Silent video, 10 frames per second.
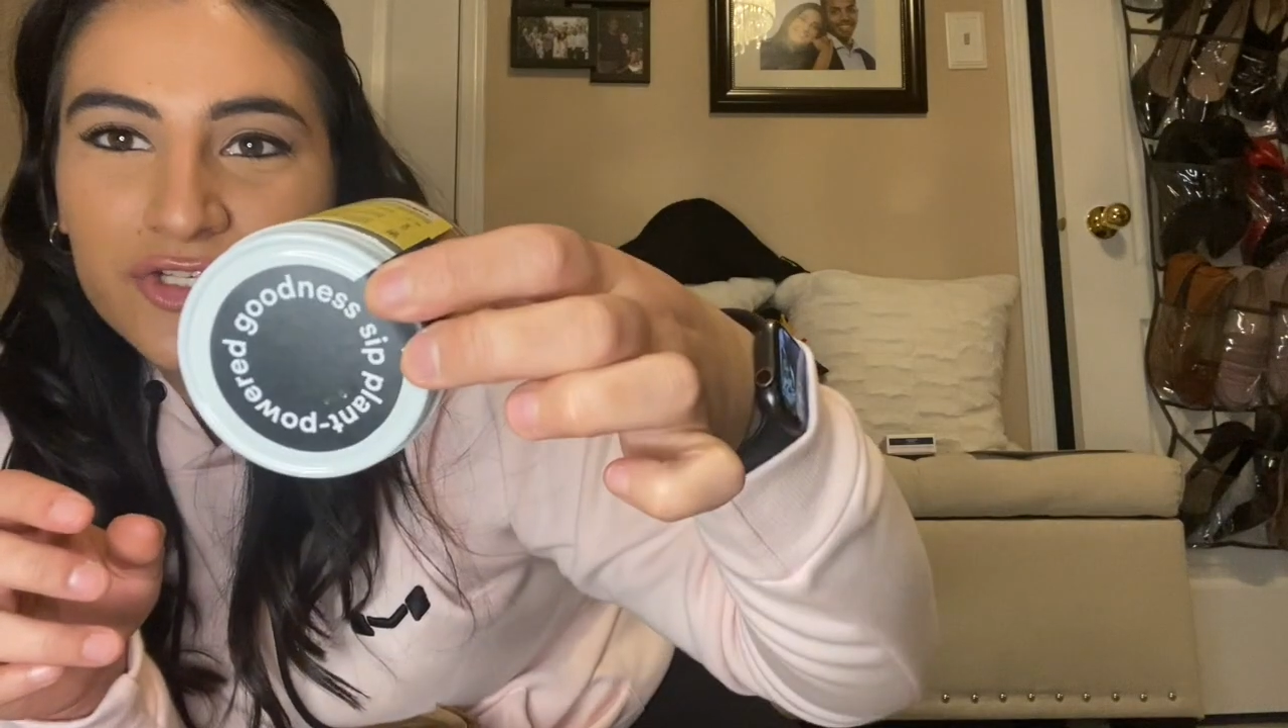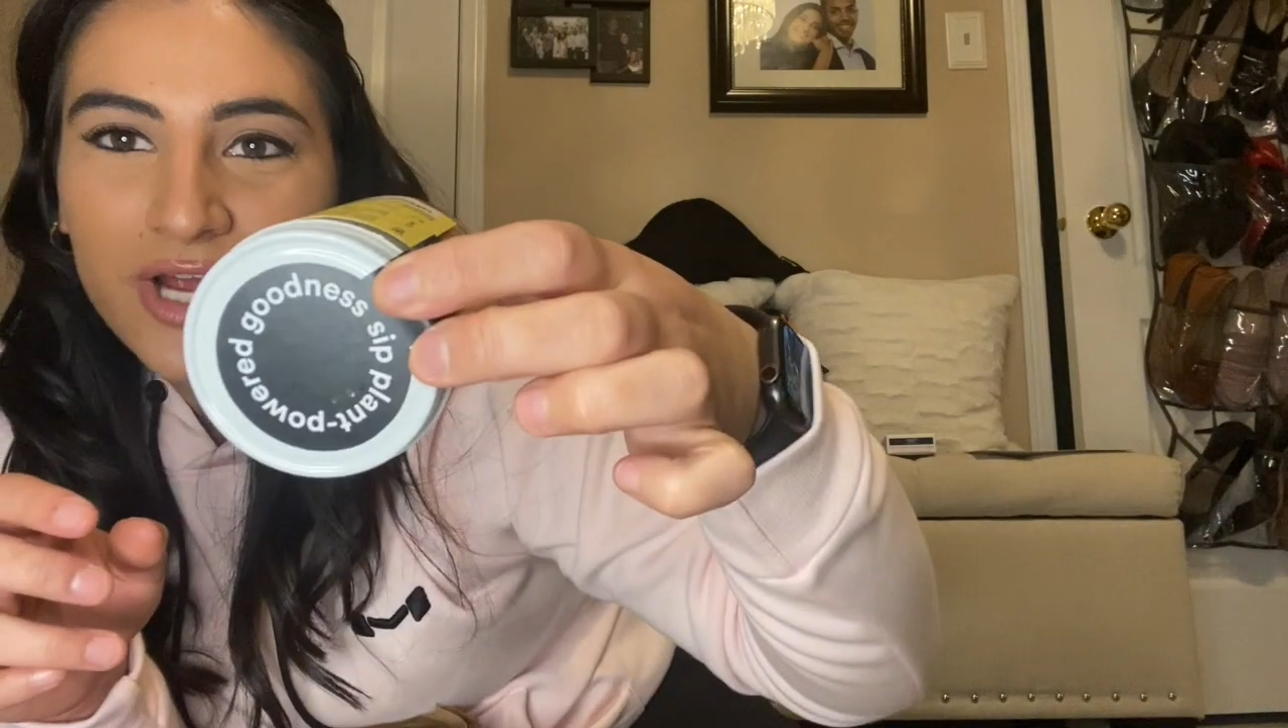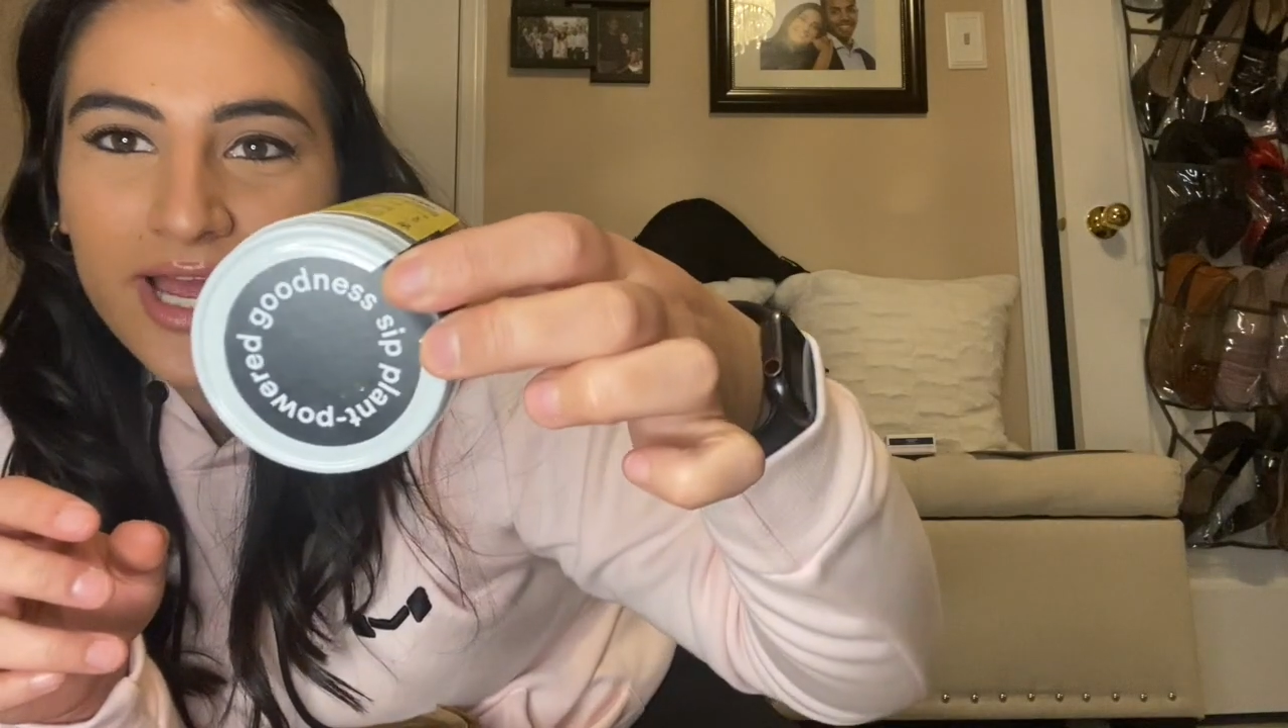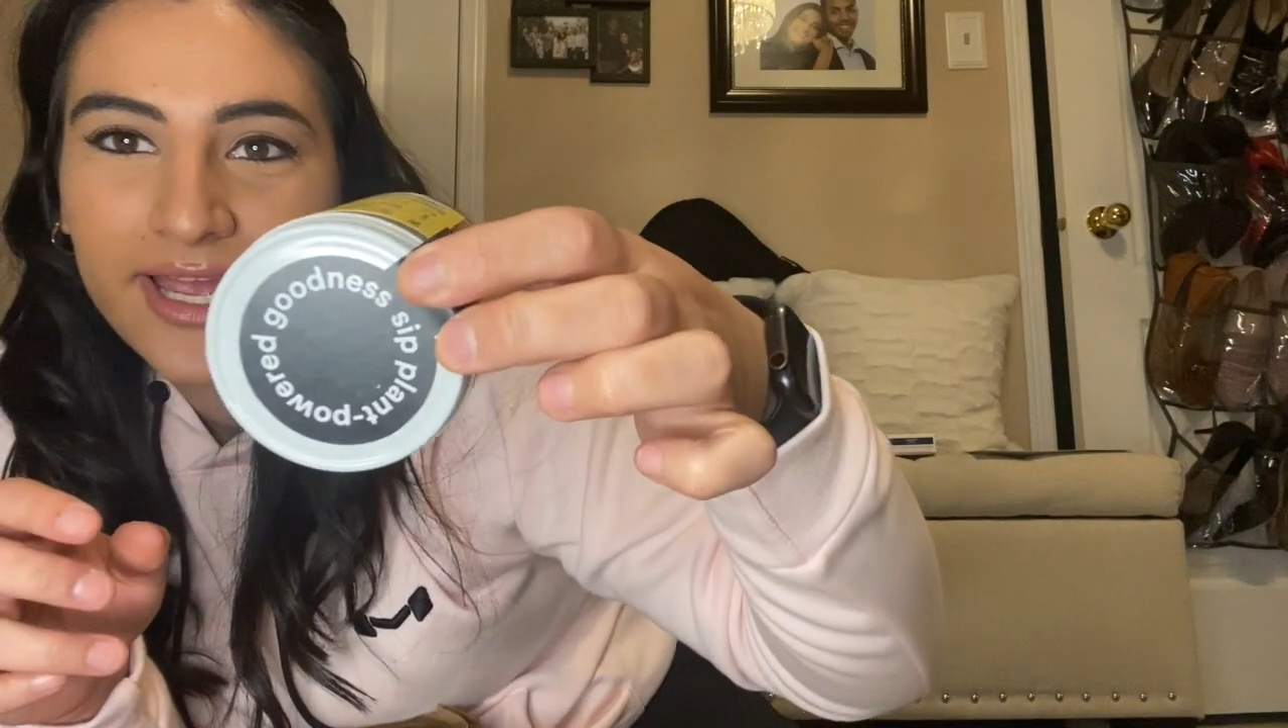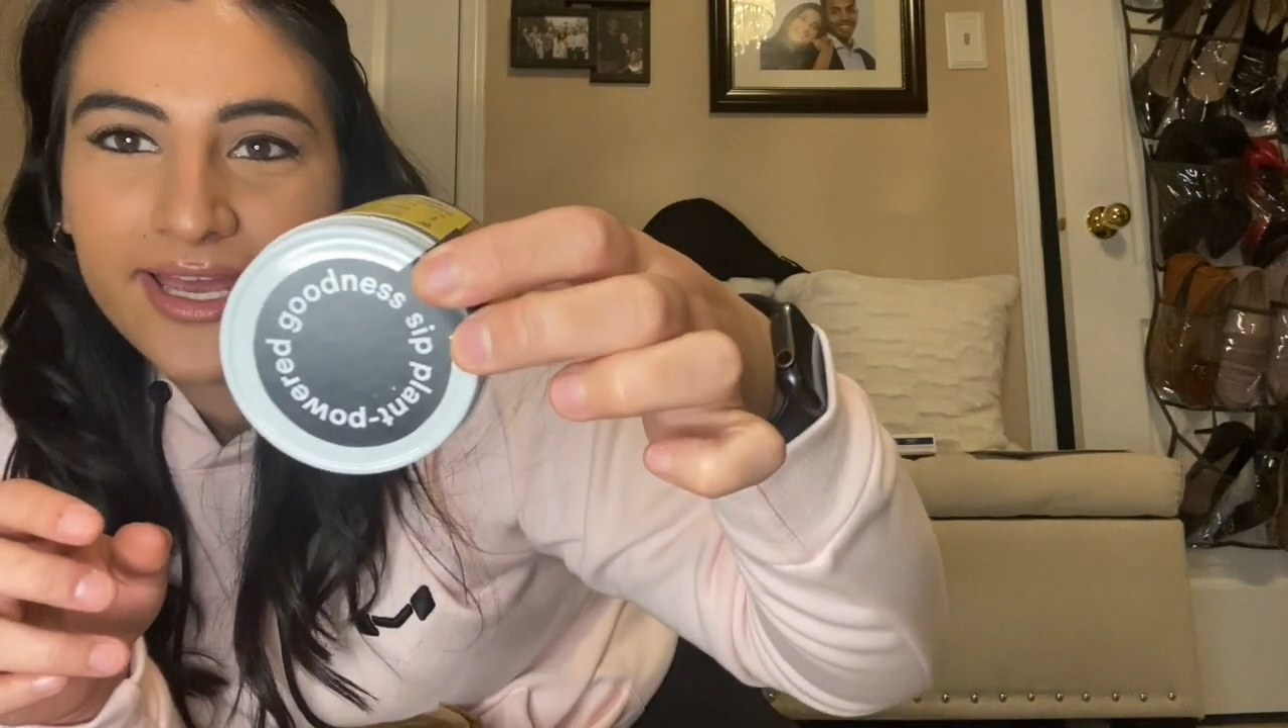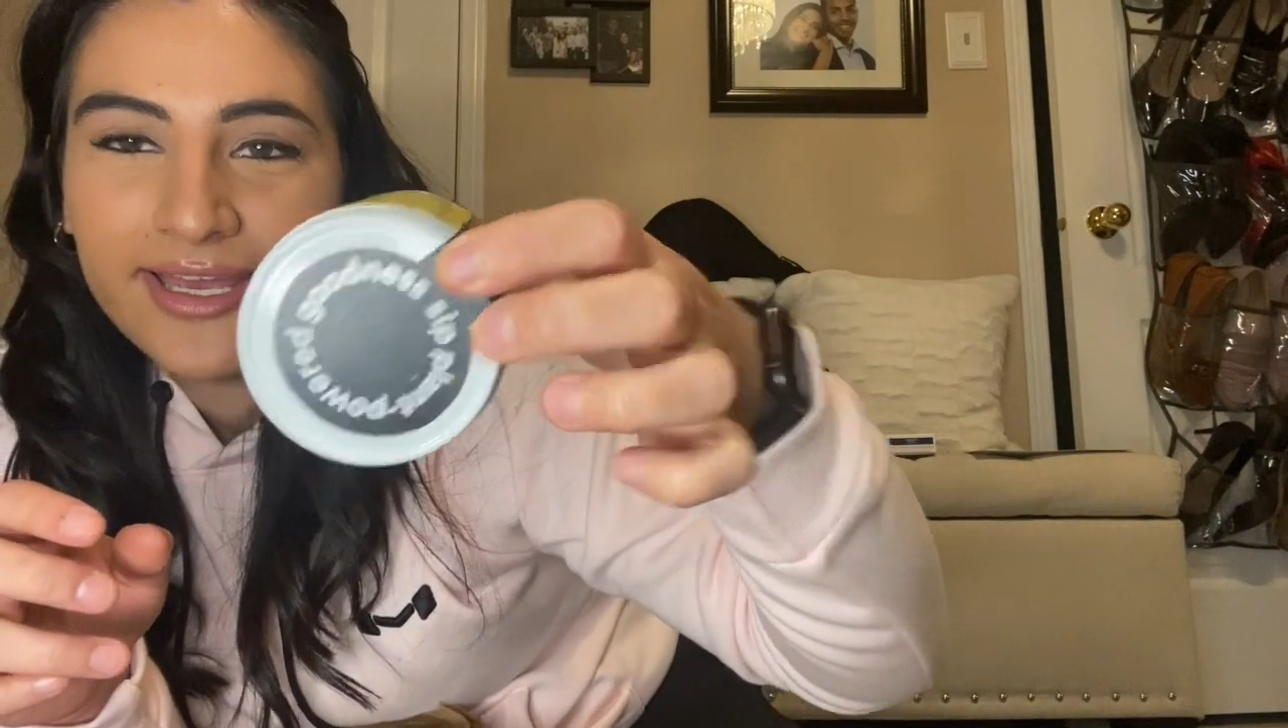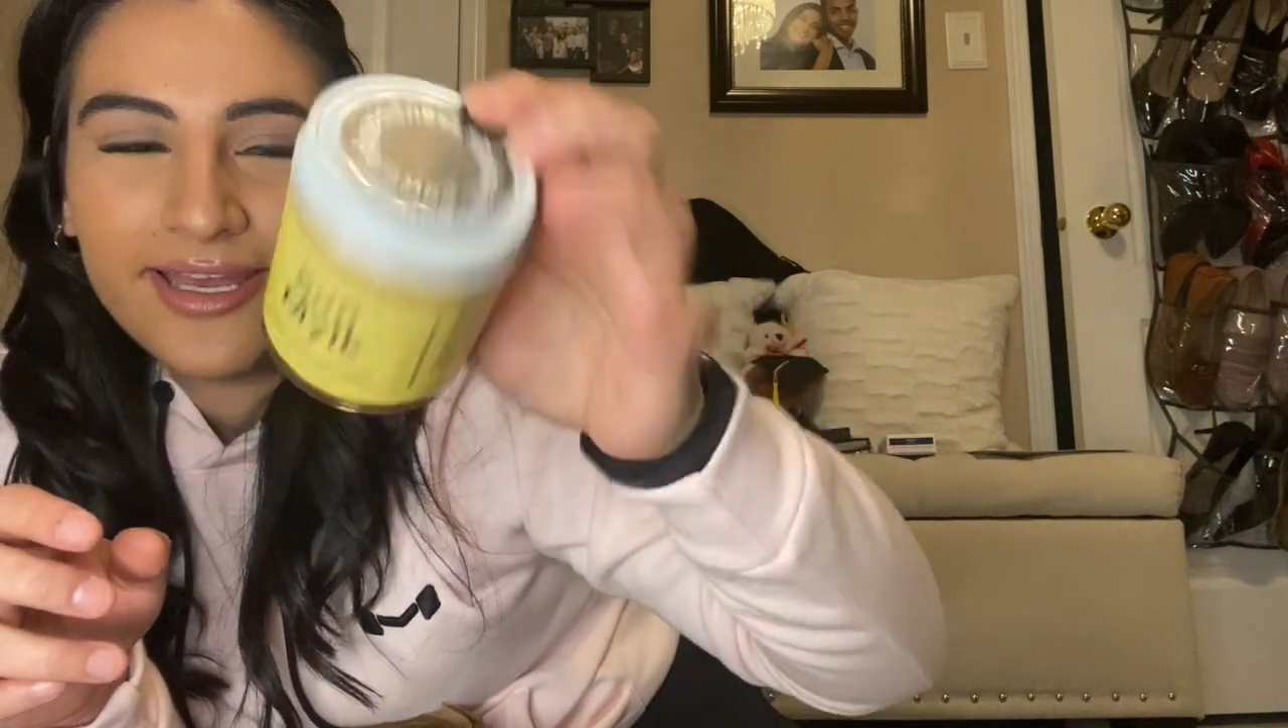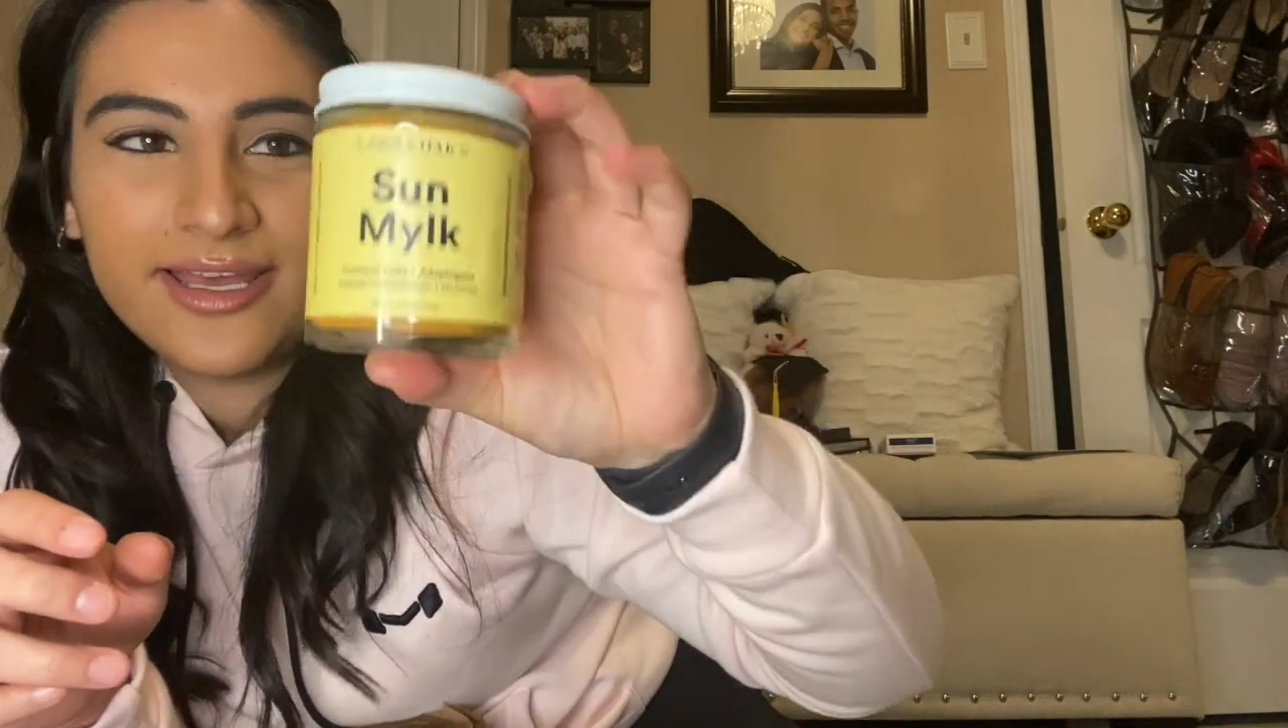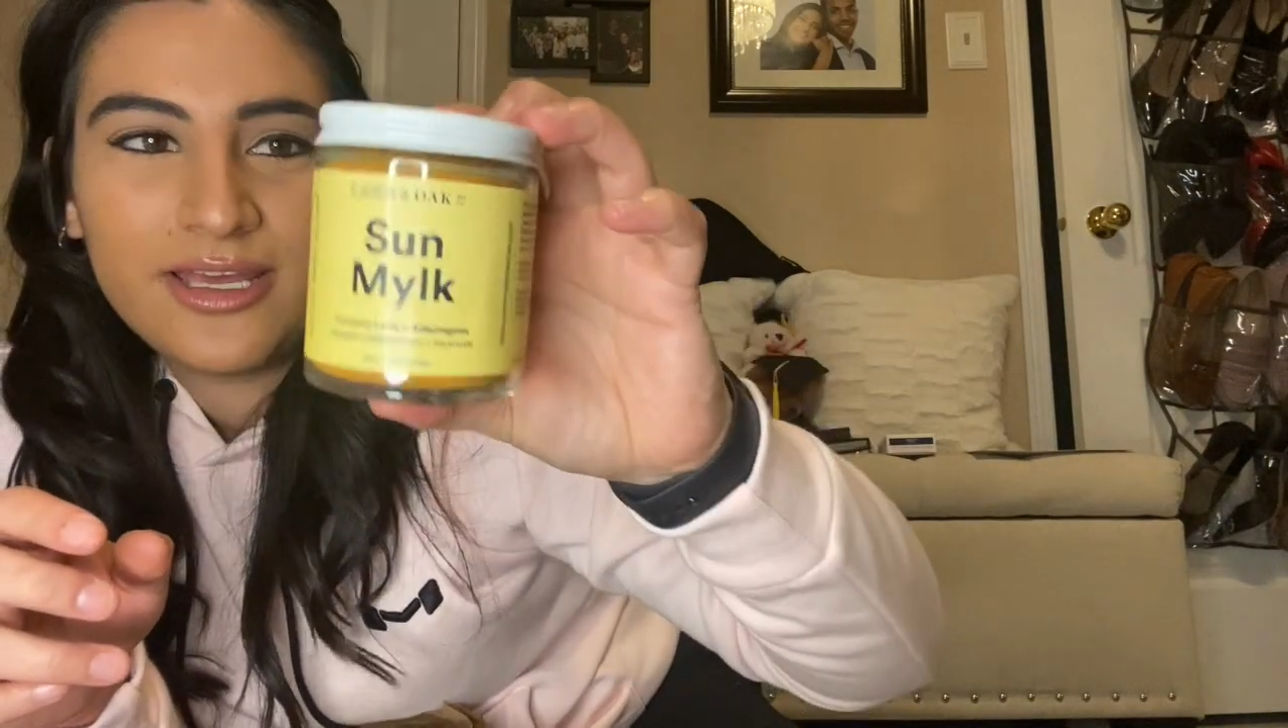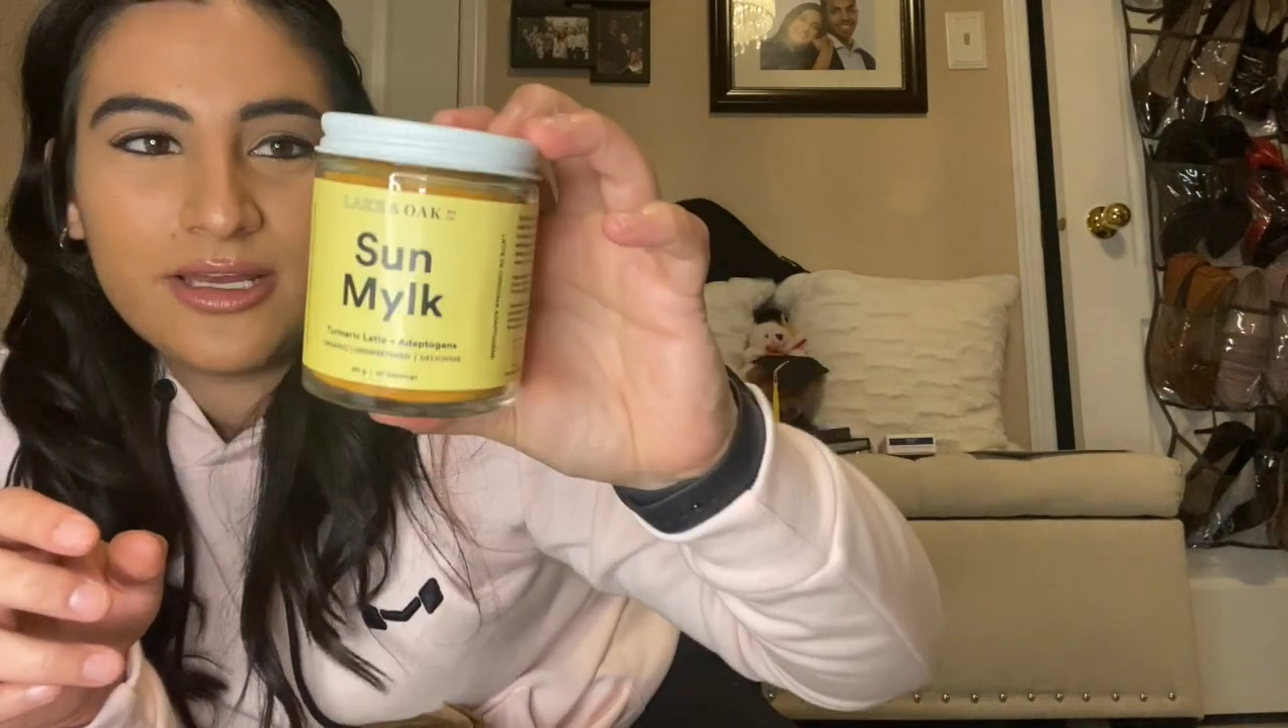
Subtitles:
try it.